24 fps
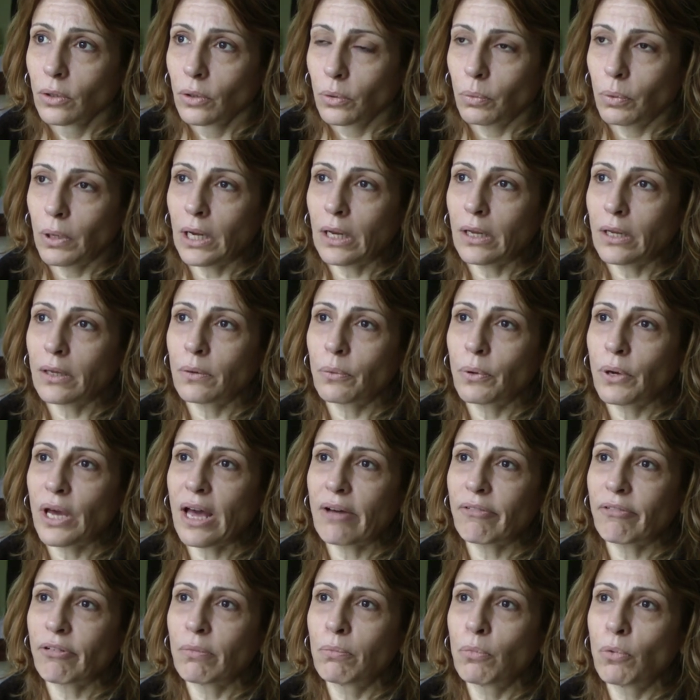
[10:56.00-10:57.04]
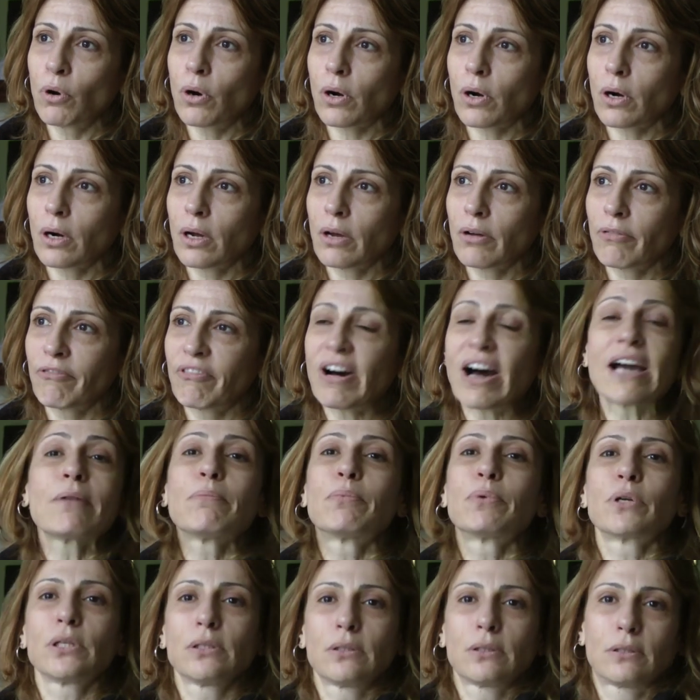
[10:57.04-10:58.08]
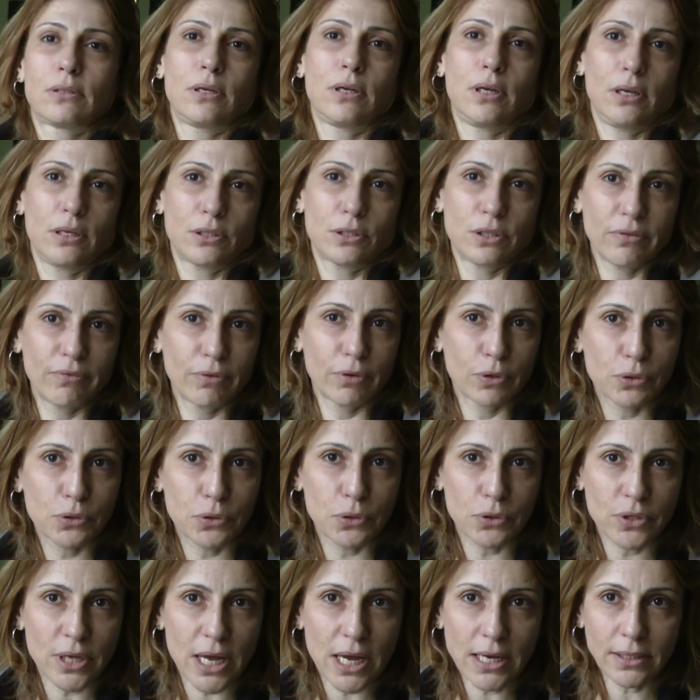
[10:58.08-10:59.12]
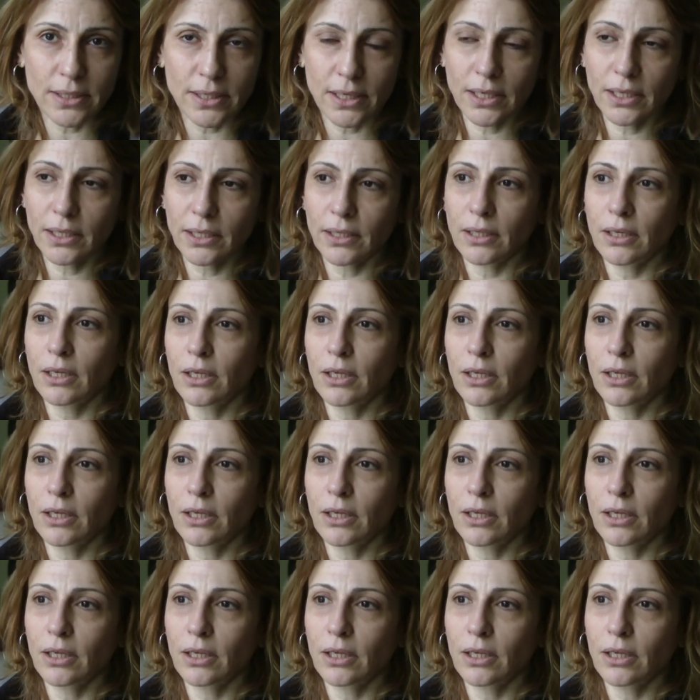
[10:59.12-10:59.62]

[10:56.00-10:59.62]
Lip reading: Well, we have a more vibrant civil society.